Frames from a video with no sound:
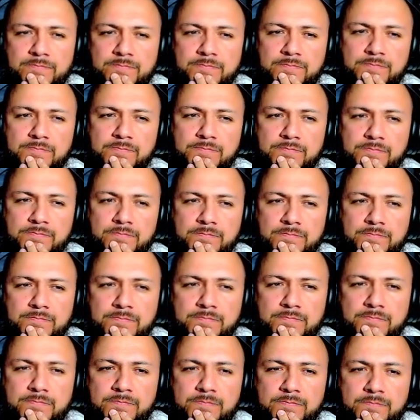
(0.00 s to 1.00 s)

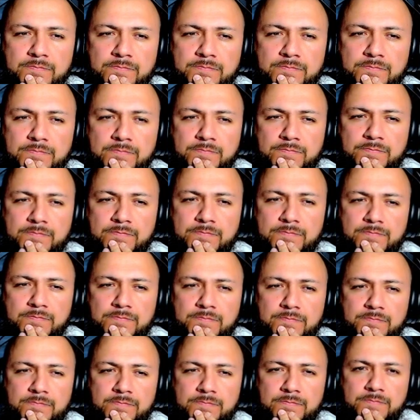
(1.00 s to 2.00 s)

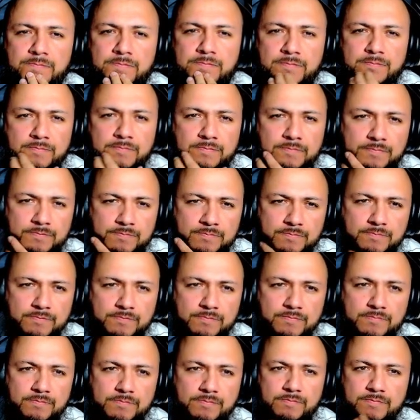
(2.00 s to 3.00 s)

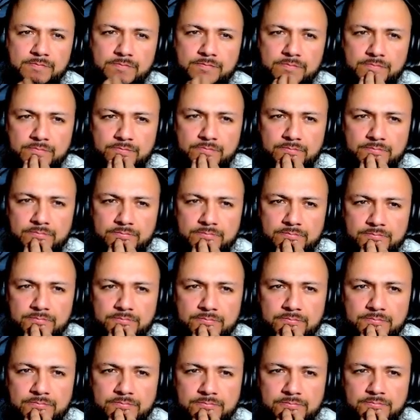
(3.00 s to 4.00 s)

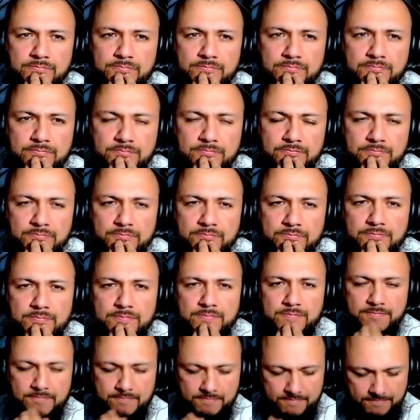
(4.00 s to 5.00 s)

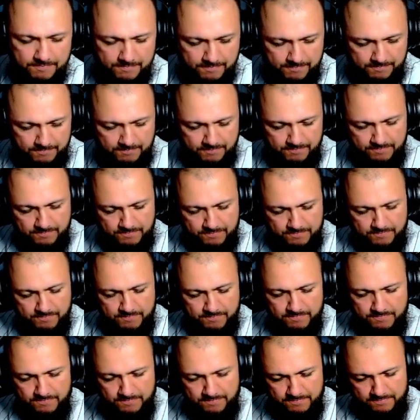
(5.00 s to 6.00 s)

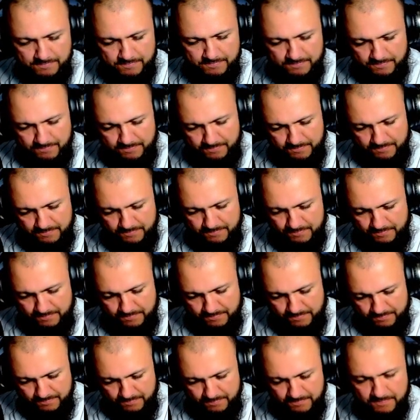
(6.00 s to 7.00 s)

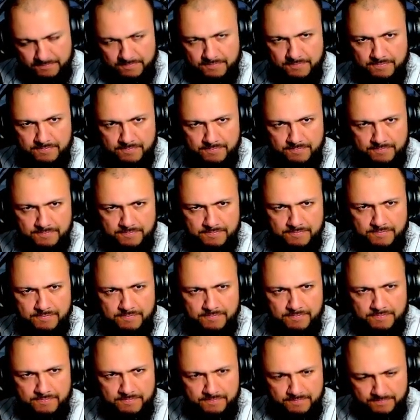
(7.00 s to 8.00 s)
This person isn't speaking.